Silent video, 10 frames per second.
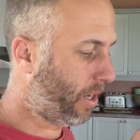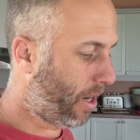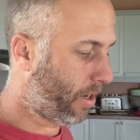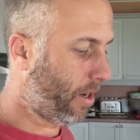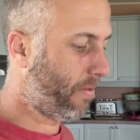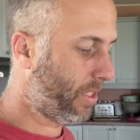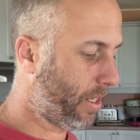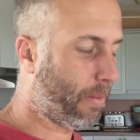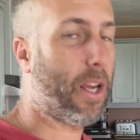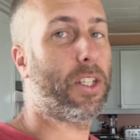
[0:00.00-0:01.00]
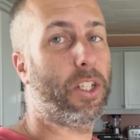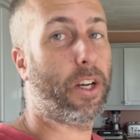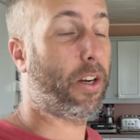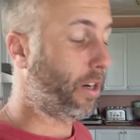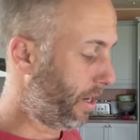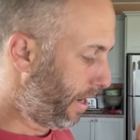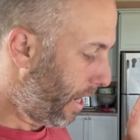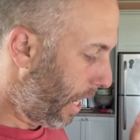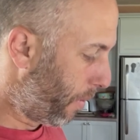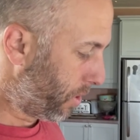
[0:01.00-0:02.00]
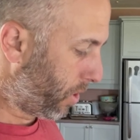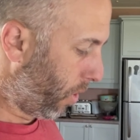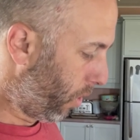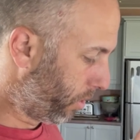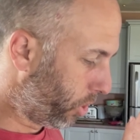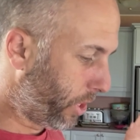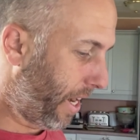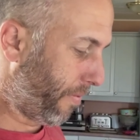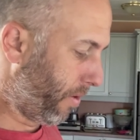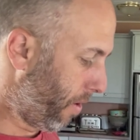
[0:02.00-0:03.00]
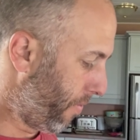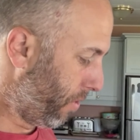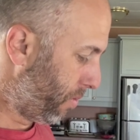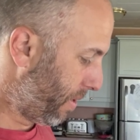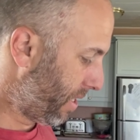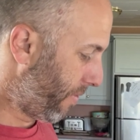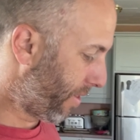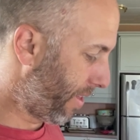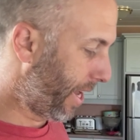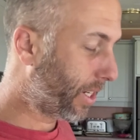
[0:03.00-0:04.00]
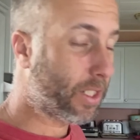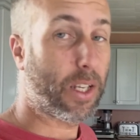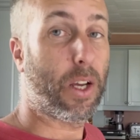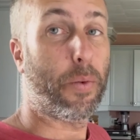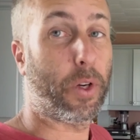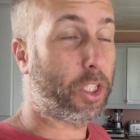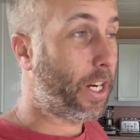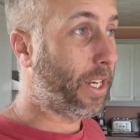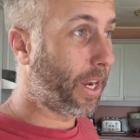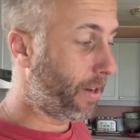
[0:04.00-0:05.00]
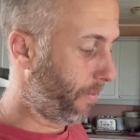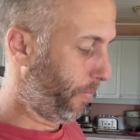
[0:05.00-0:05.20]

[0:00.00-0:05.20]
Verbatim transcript: not harvest them last year. I was told to check for a few specific things, which I did.